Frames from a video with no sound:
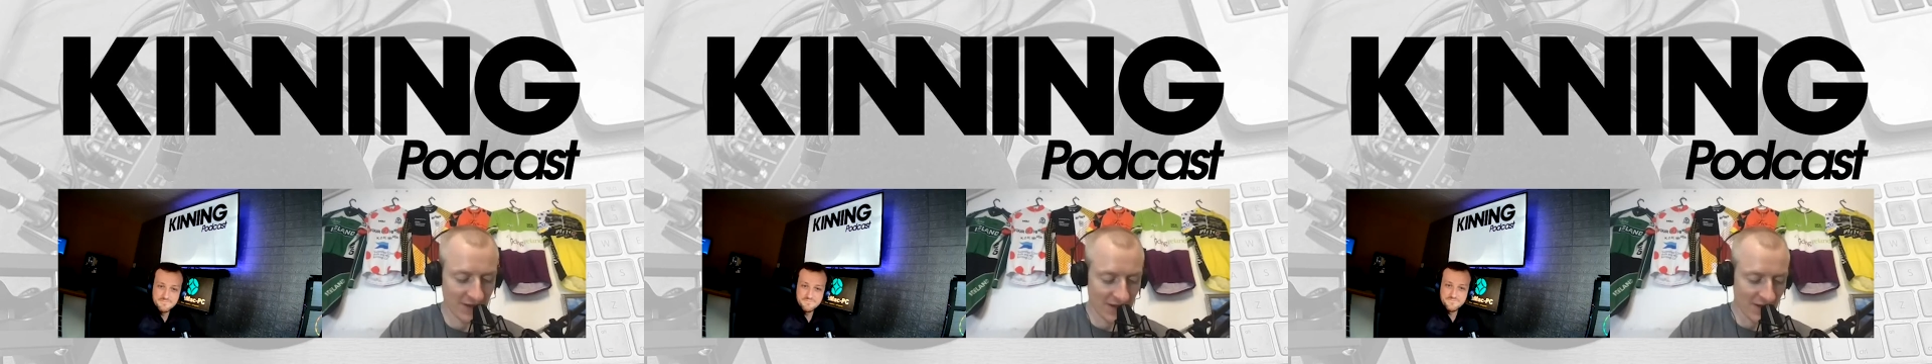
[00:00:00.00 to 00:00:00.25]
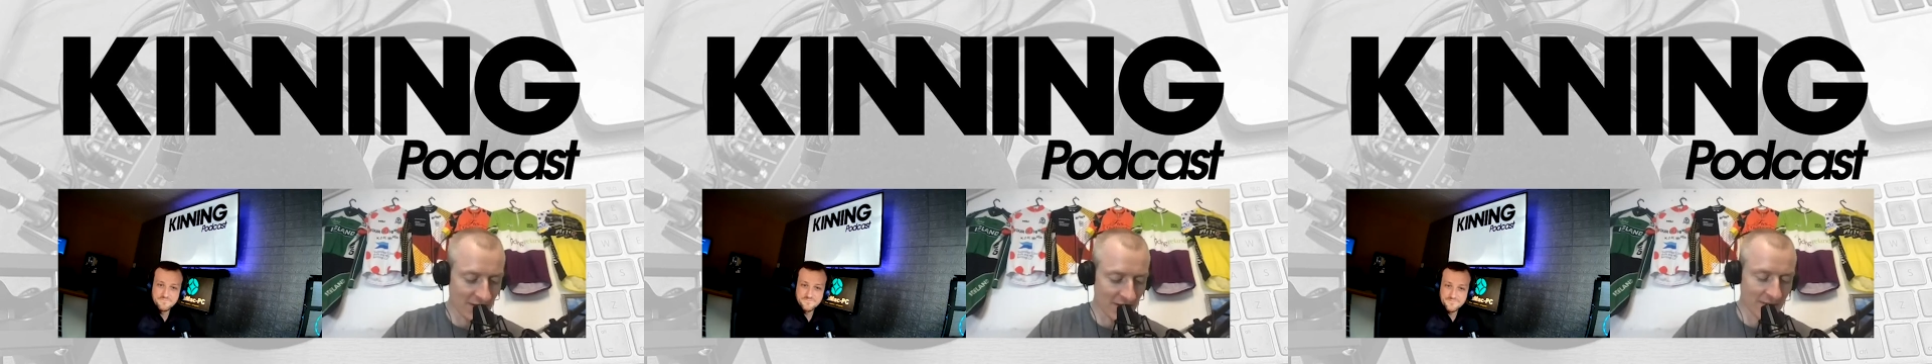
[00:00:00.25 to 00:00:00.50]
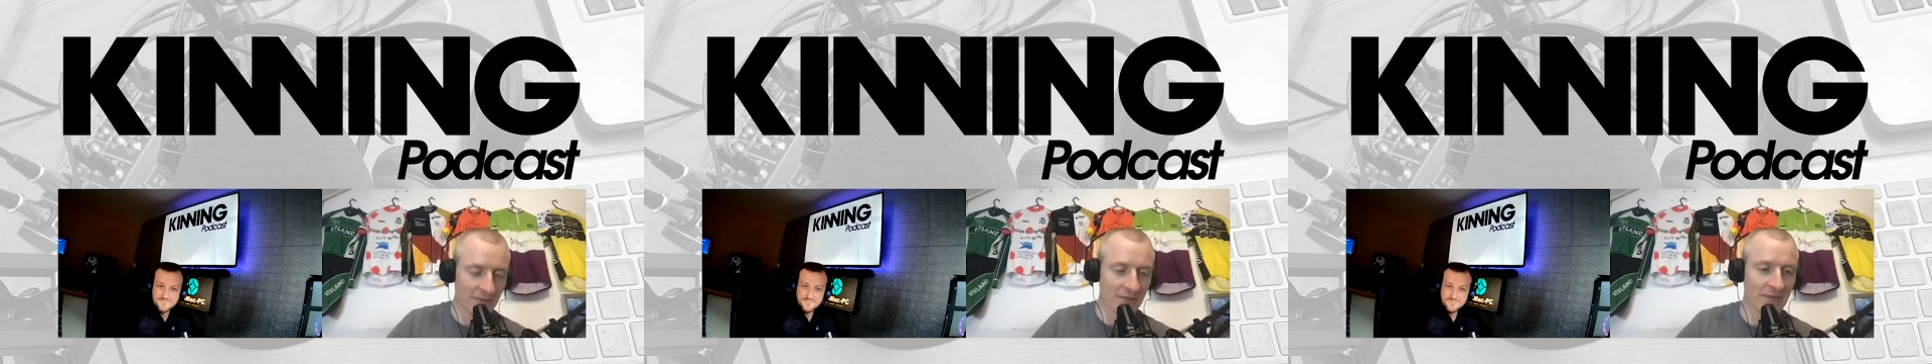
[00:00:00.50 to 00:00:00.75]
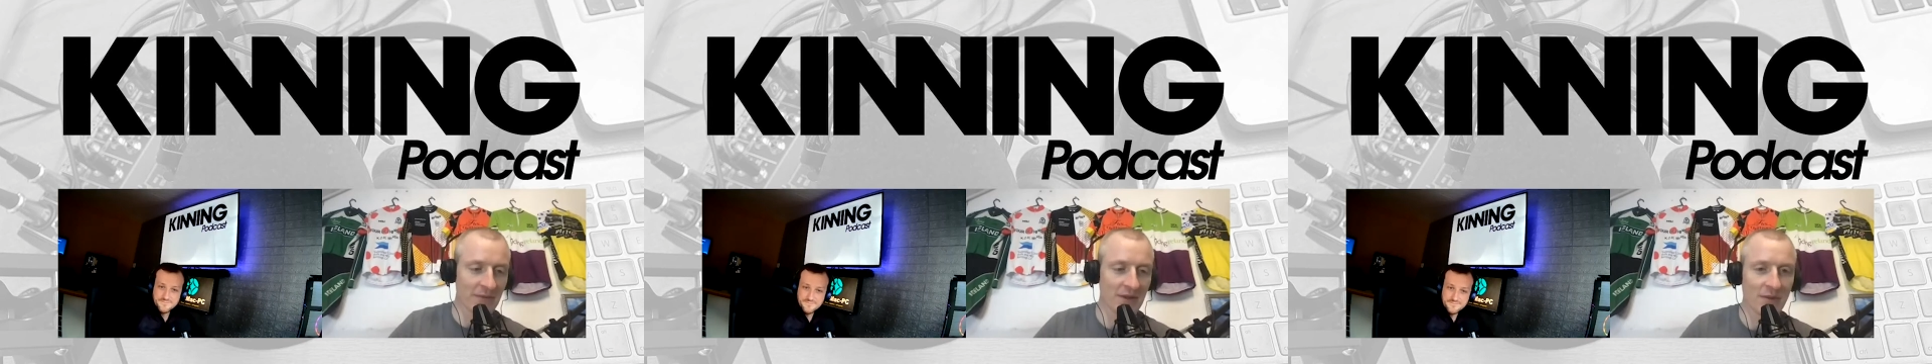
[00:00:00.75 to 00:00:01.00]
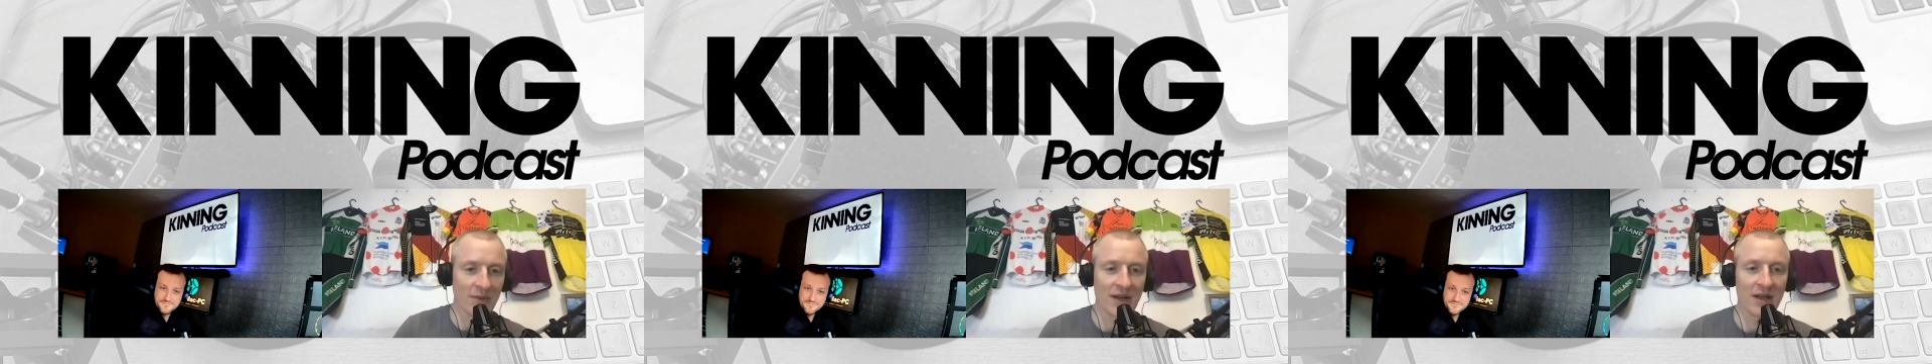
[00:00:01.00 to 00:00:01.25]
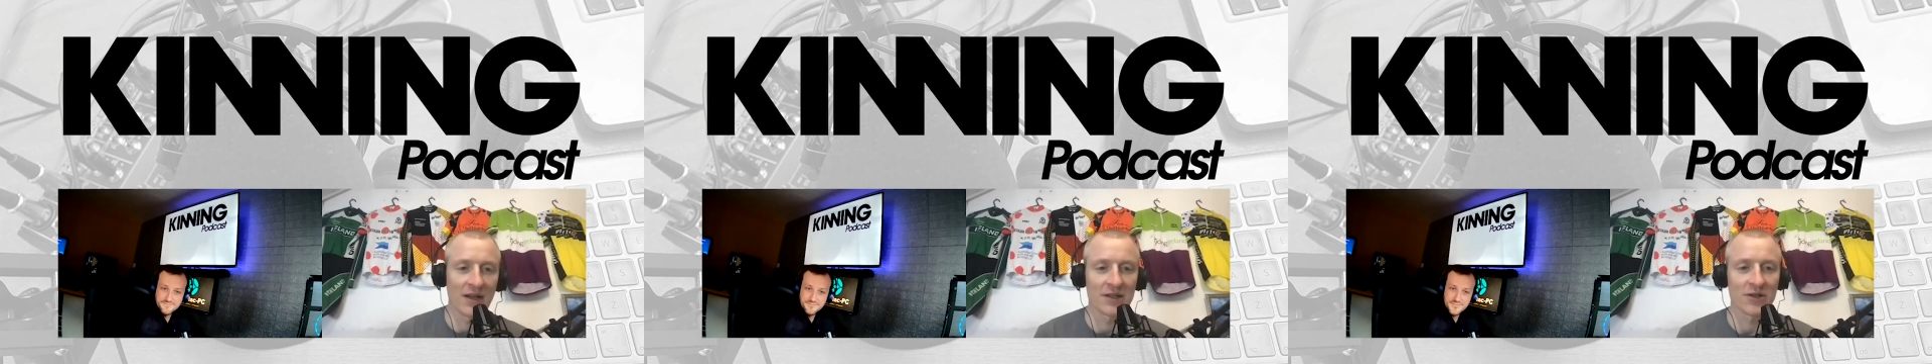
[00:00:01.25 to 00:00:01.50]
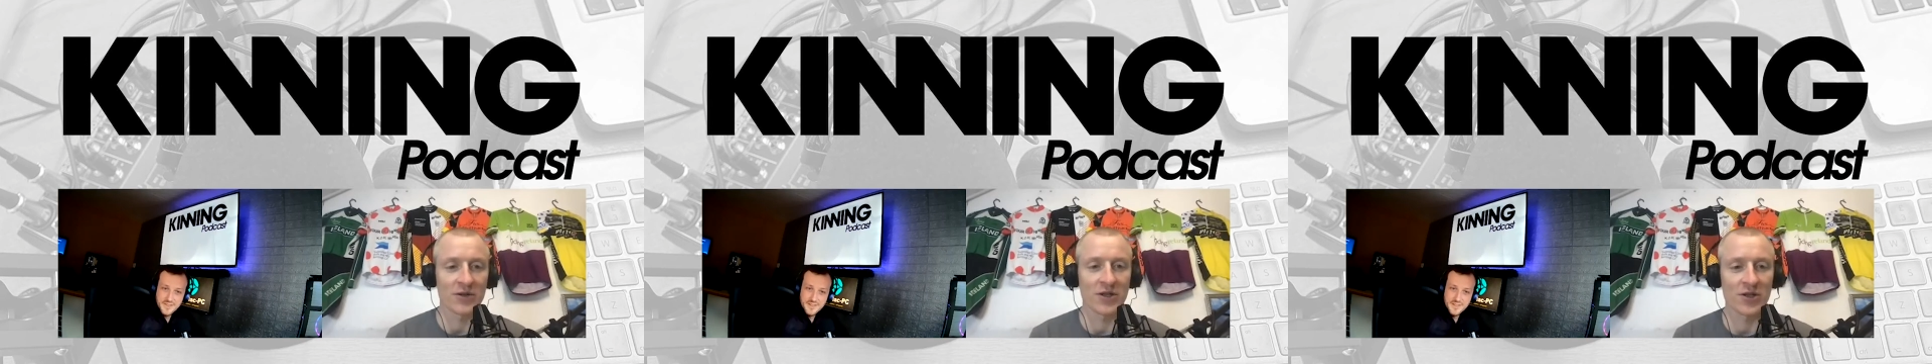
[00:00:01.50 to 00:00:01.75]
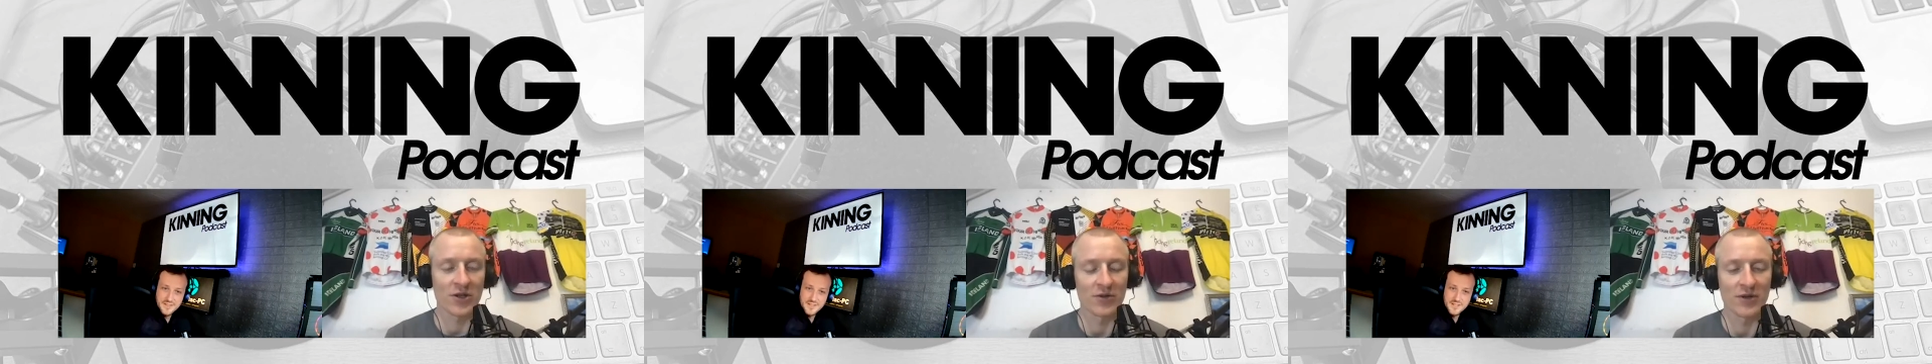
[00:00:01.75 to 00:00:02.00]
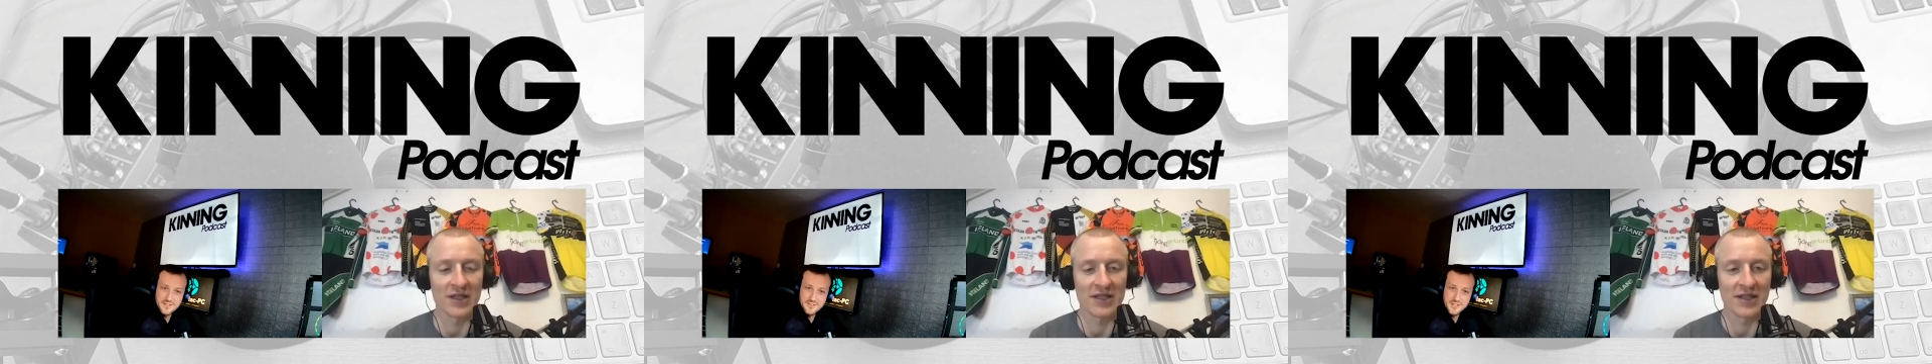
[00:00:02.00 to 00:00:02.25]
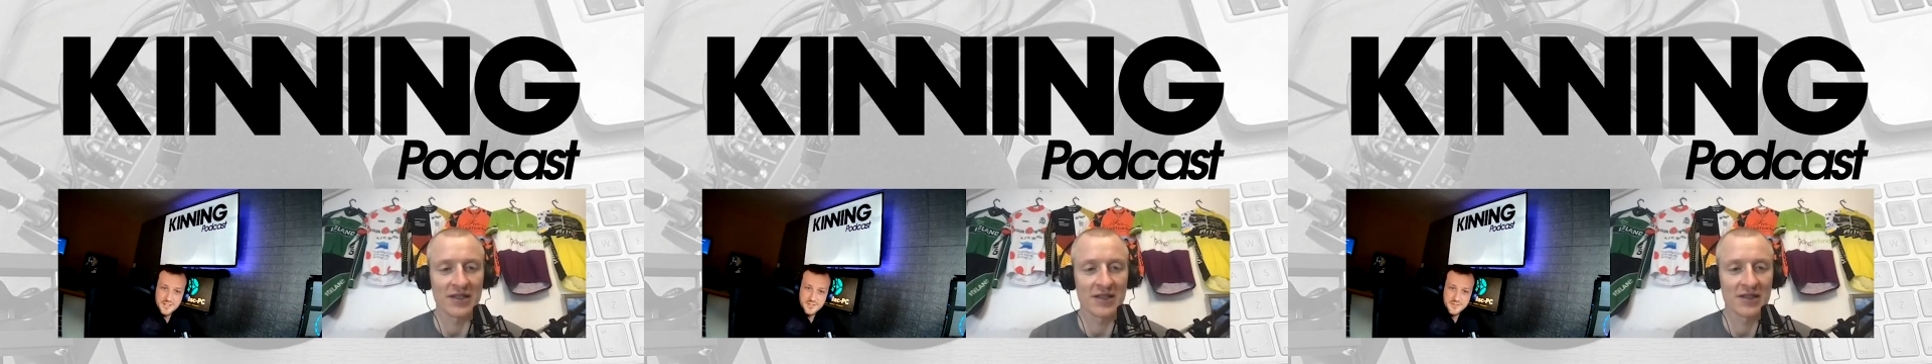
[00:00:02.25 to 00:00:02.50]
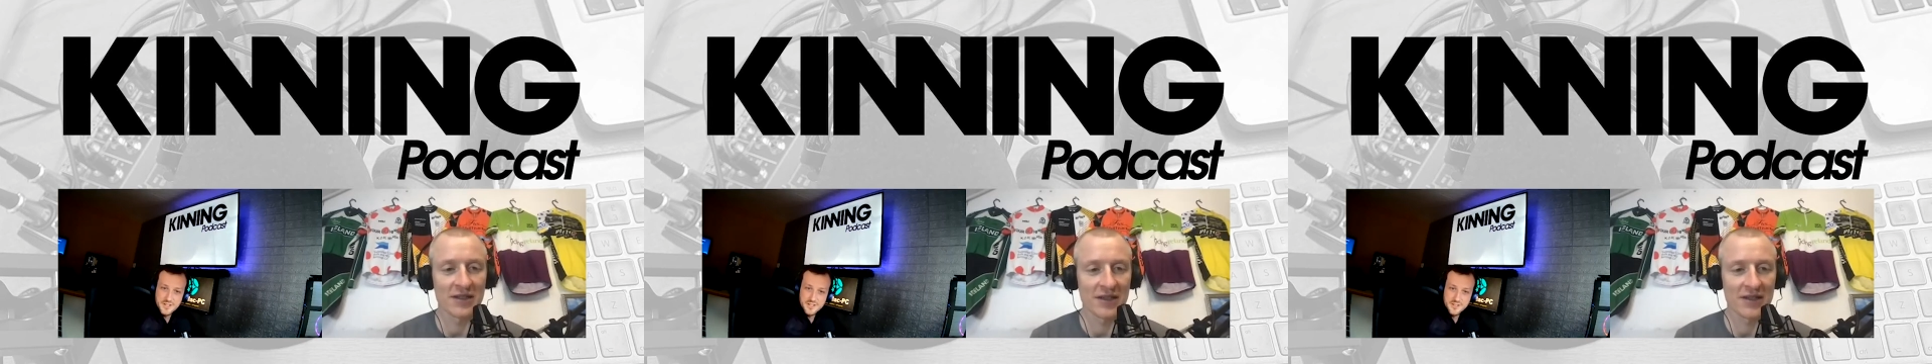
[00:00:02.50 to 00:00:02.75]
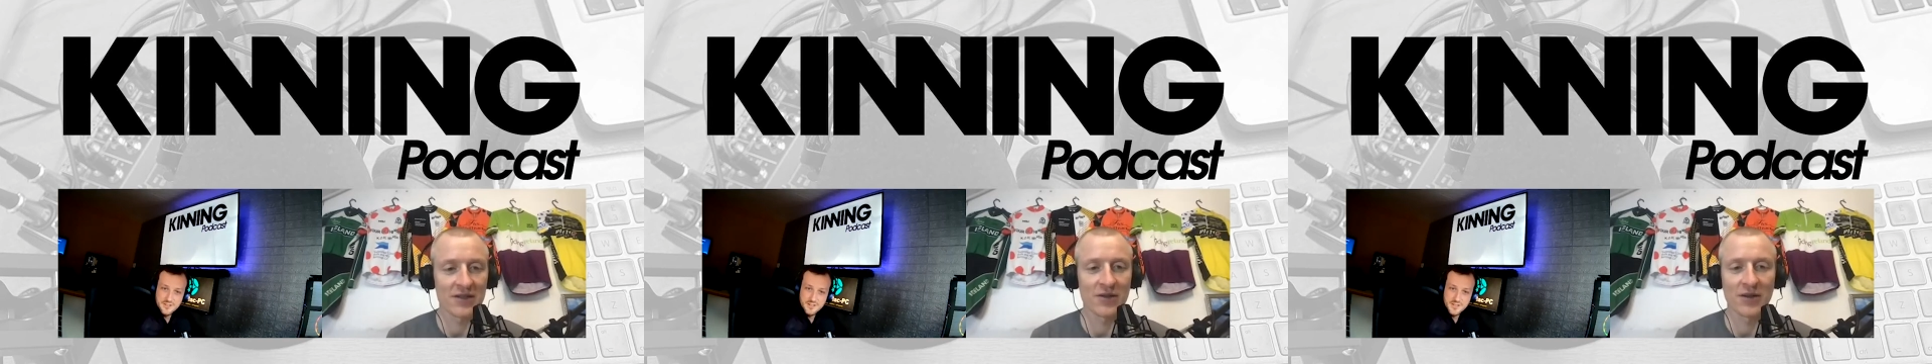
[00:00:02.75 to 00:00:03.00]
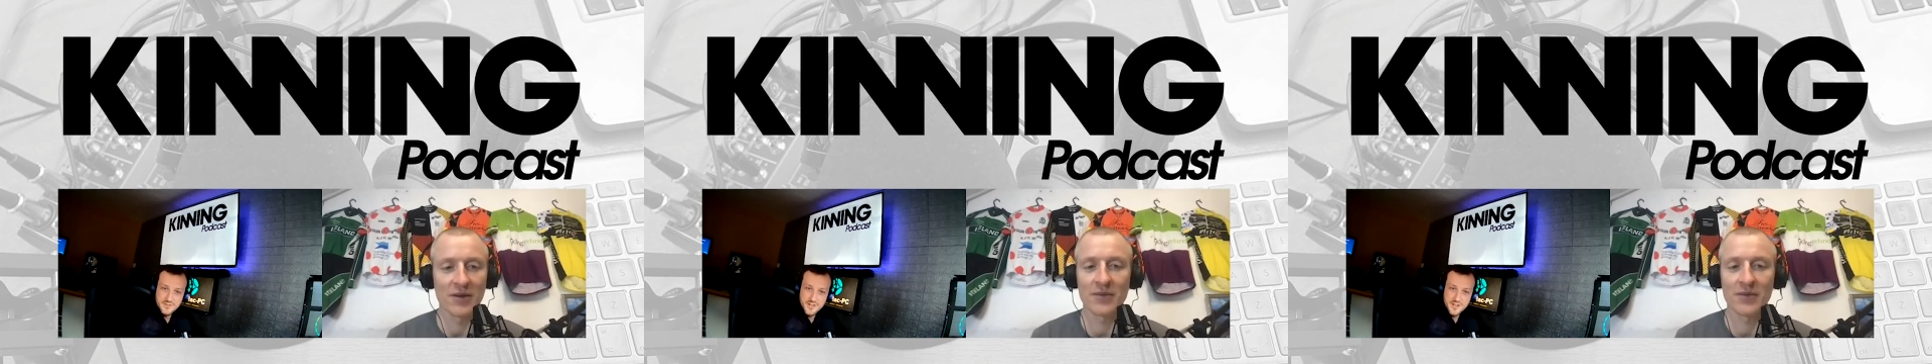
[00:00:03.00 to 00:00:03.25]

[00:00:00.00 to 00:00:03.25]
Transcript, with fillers: Yeah. Well, as long as it's good racing, yeah, that's, that's Greg